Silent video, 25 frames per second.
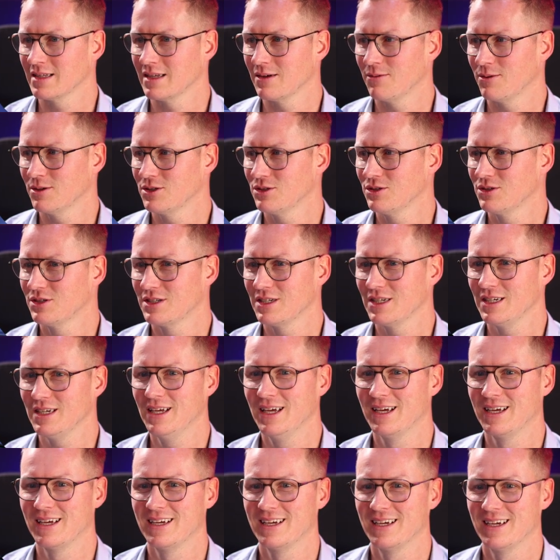And what you
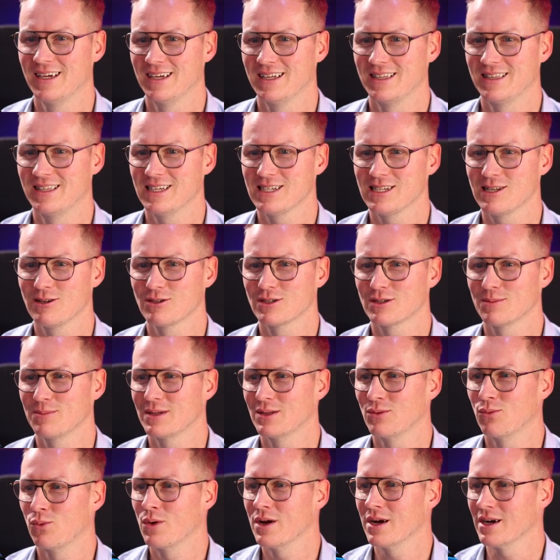see, this looks a
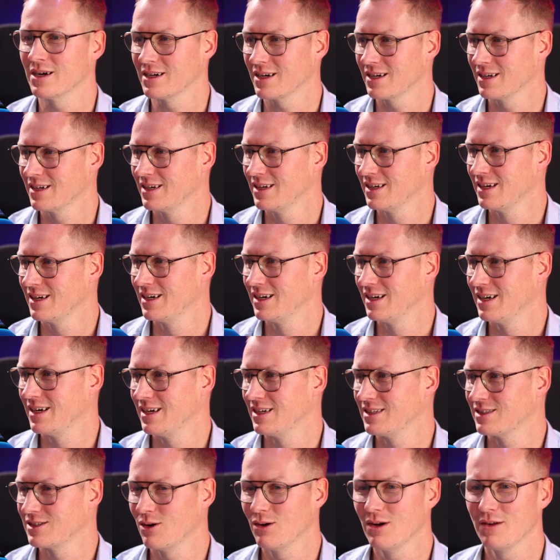bit weird.
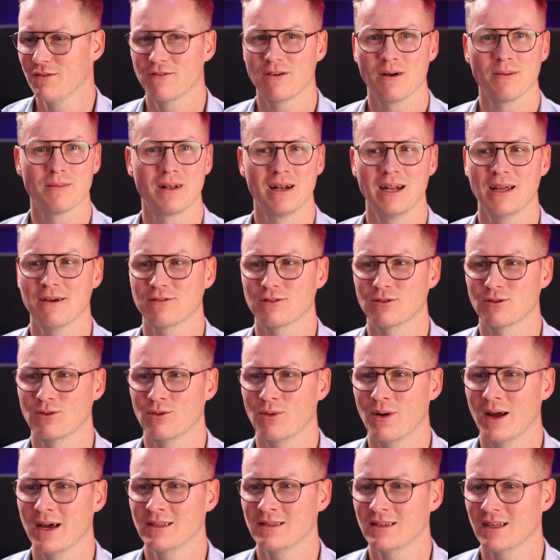Totally from the left to the right.